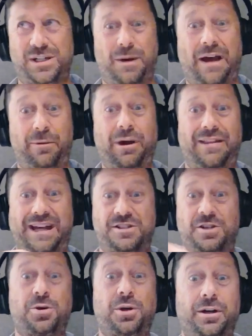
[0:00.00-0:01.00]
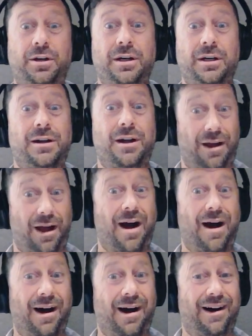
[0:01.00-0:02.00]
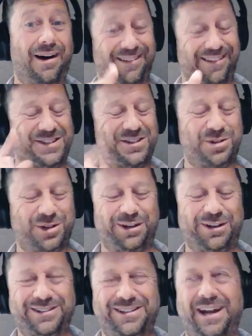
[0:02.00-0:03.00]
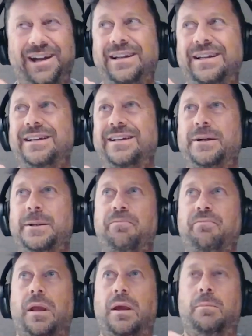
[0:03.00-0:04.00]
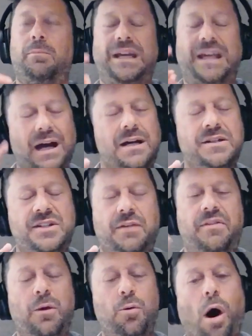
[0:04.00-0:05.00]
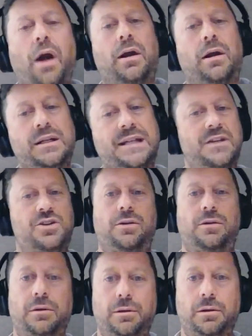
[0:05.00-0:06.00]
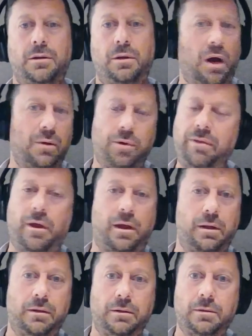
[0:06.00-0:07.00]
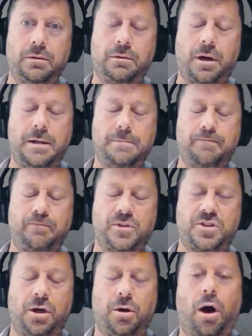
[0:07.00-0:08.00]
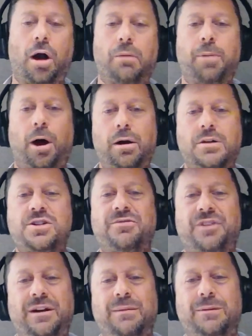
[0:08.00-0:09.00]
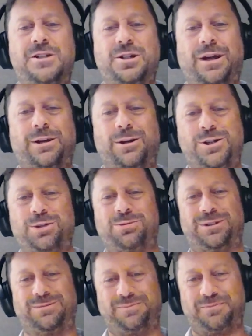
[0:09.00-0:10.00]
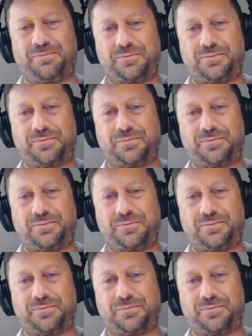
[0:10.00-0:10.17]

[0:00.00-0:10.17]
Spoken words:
Which, by the way, that's a trigger. That's a trigger, okay? Because they want our attention. And why wouldn't they, right? So our parts are very much like our children.